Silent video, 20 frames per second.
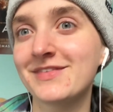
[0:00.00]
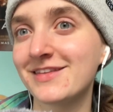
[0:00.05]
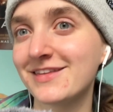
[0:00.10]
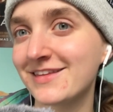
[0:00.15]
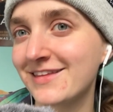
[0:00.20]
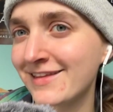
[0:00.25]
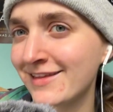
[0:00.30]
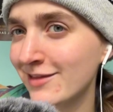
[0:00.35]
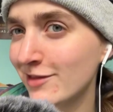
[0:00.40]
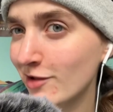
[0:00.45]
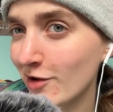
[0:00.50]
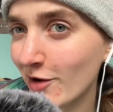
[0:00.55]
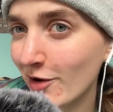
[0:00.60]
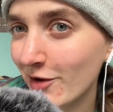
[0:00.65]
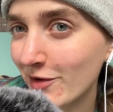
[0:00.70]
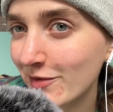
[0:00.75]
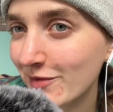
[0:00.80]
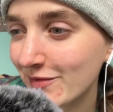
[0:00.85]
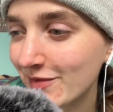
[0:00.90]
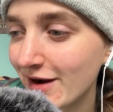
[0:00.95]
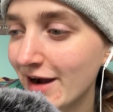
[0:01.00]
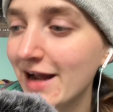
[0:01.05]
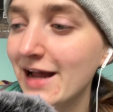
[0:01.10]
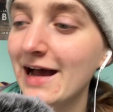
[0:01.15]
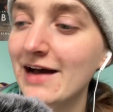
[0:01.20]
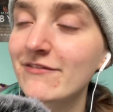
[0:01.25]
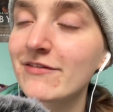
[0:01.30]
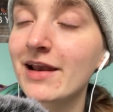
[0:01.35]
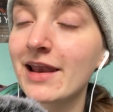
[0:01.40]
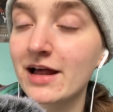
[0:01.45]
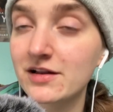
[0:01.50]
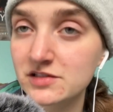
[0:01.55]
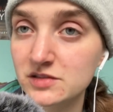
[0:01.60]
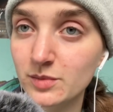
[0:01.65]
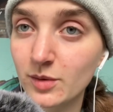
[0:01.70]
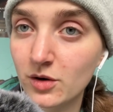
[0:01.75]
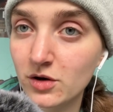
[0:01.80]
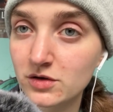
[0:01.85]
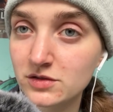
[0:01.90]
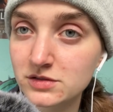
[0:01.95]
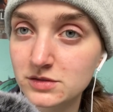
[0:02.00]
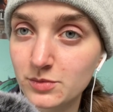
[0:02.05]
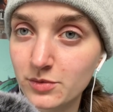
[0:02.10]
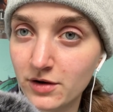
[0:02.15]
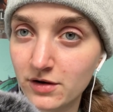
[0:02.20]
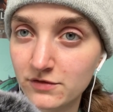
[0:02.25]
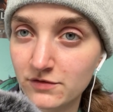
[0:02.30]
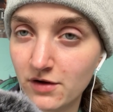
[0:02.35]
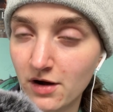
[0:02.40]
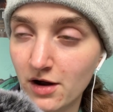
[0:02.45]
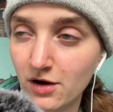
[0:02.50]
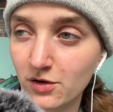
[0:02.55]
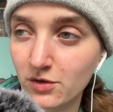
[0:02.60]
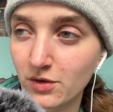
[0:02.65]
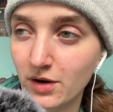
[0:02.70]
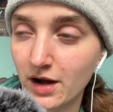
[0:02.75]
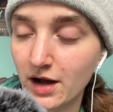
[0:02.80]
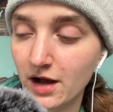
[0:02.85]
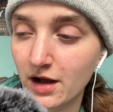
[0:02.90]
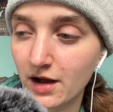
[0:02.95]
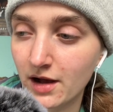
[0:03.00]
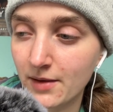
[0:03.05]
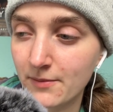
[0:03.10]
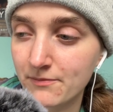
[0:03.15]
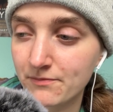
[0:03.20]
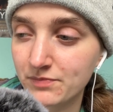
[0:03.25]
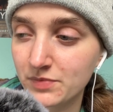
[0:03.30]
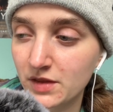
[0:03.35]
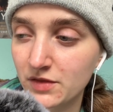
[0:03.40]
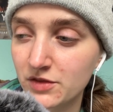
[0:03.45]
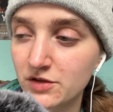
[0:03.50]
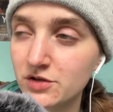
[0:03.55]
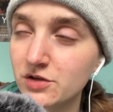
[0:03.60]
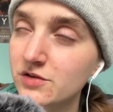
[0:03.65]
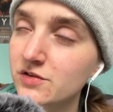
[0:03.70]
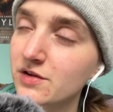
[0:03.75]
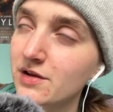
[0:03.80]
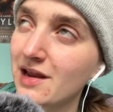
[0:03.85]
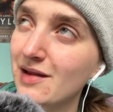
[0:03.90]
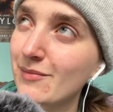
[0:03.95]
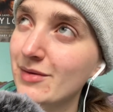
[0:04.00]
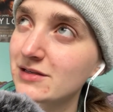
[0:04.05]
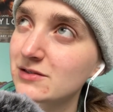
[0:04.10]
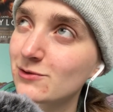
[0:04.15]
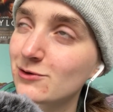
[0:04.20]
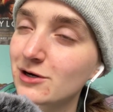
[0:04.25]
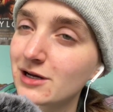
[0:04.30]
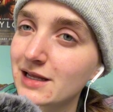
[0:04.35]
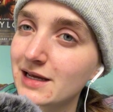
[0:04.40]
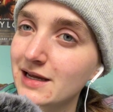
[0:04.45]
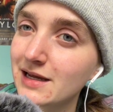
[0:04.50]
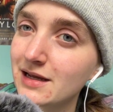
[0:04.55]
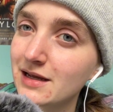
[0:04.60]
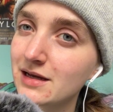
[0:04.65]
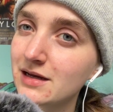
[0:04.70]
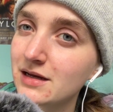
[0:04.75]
No, I have a letterboxd profile. The username is wally23_.